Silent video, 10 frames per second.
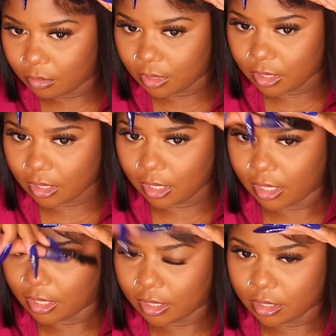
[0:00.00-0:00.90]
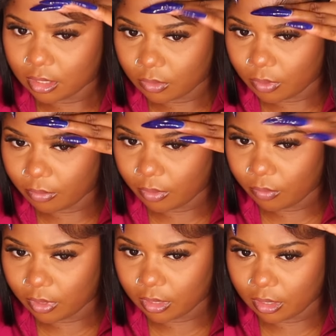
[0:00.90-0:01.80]
push the edges to where we
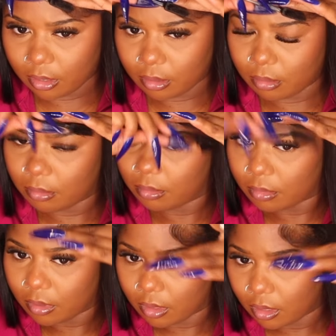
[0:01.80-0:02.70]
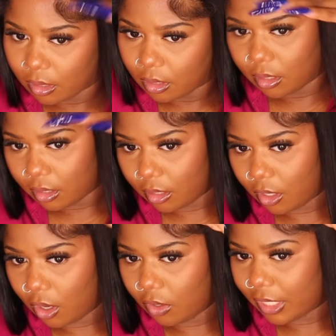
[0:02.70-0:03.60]
want them. The
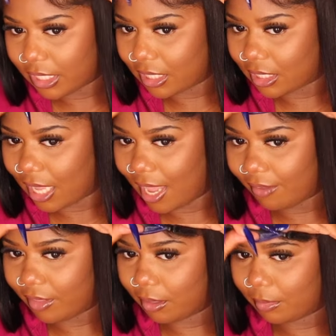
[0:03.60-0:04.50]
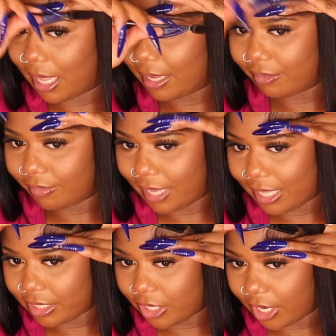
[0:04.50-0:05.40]
goal isn't to have them like
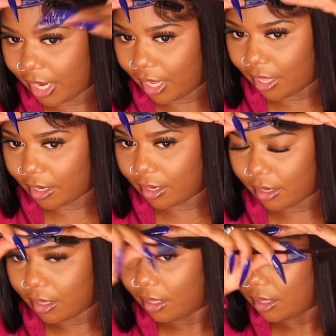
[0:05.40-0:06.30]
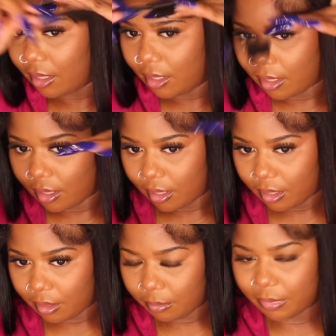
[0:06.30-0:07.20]
flat to your head,
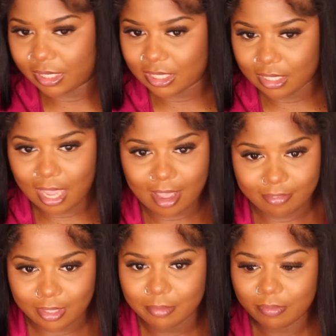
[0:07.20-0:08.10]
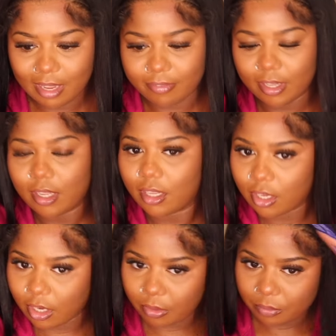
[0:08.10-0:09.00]
but to have them fluffy,
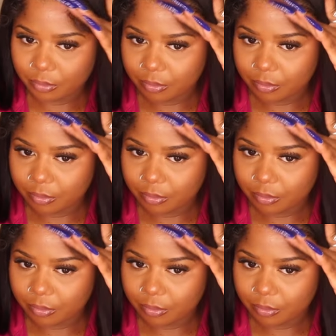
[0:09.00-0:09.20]
you know?